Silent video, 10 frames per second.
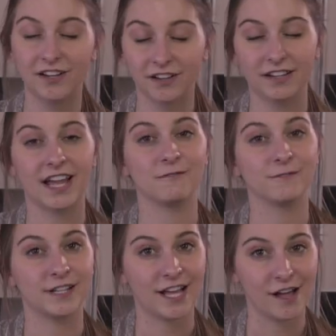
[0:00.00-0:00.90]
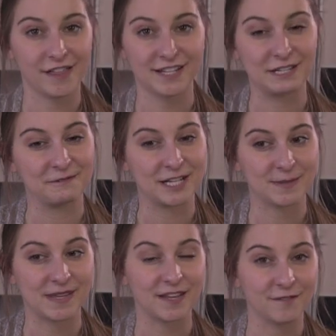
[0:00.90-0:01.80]
good and really authentic
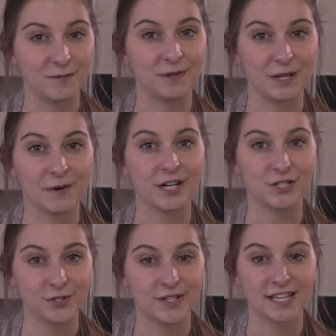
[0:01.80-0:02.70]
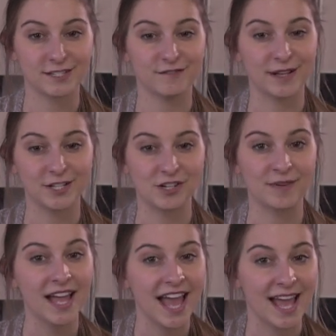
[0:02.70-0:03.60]
recipe if you really want a true taste of
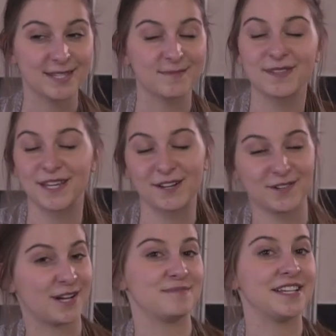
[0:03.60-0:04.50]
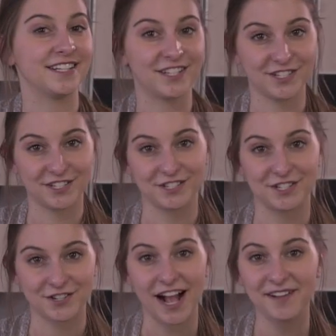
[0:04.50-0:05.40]
Belgium and something incredibly delicious to
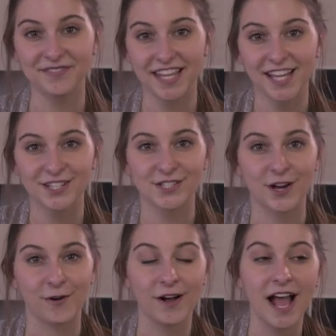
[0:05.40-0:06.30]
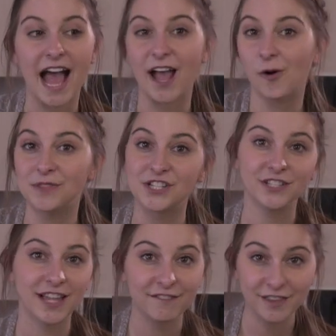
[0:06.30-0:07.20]
try. So I hope that
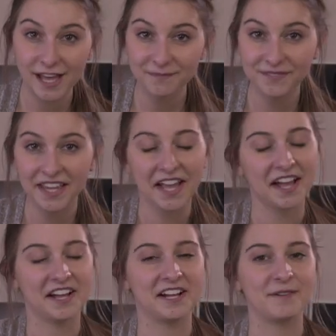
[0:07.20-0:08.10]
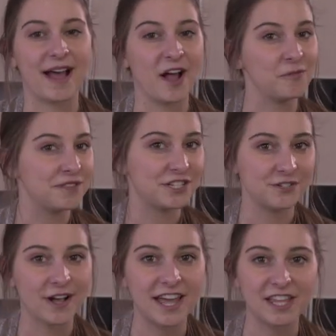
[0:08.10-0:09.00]
you love them. Um, I hope that you
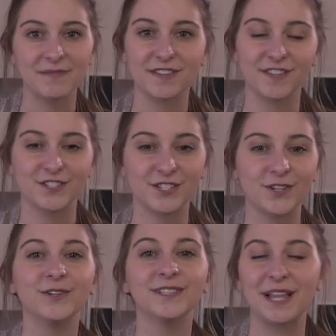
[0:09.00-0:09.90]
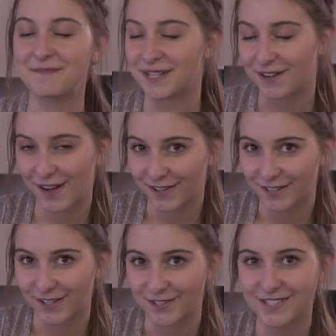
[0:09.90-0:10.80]
try them. If you do, let me know how
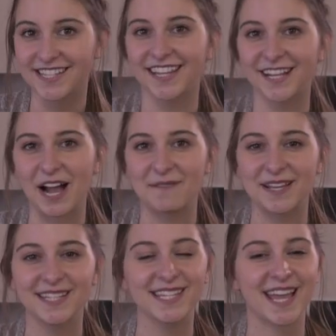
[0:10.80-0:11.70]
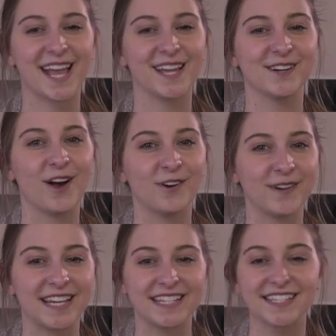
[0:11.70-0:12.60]
it goes in the comments and
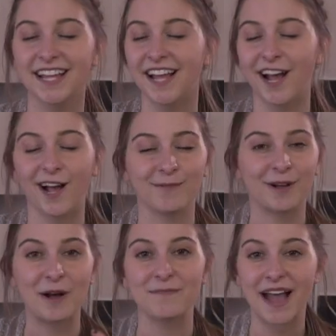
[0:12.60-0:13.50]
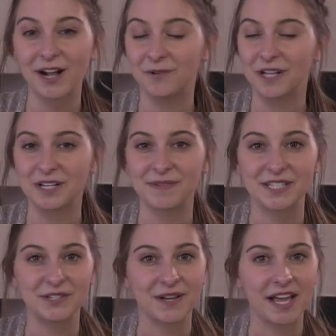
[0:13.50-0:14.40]
always um, come back. We're gonna be
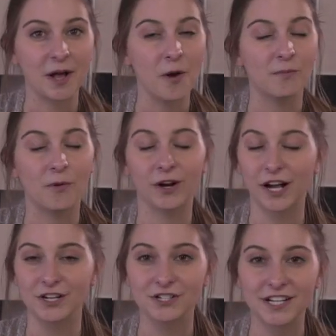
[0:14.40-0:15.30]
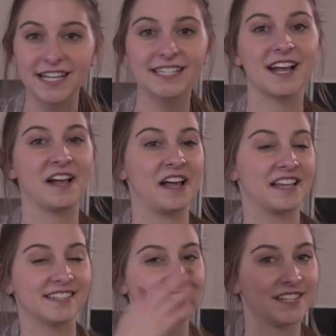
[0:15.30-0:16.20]
doing more countries
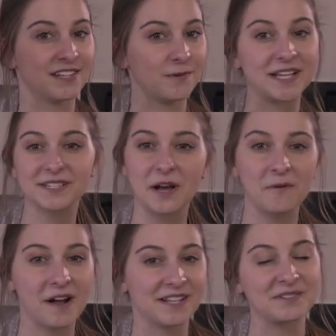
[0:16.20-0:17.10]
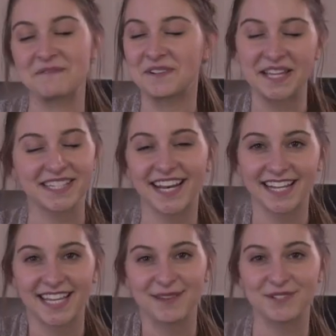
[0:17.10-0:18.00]
as the weeks go on. So I'm really
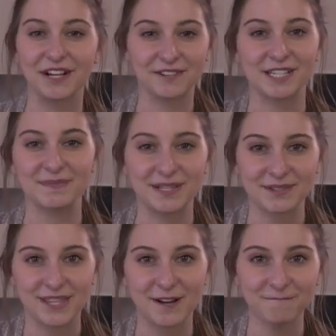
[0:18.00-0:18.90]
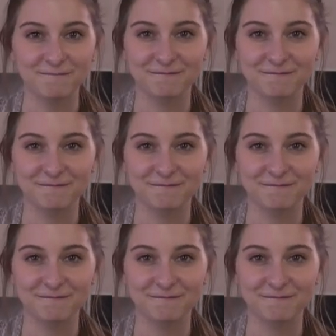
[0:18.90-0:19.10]
excited to keep sharing recipes with you.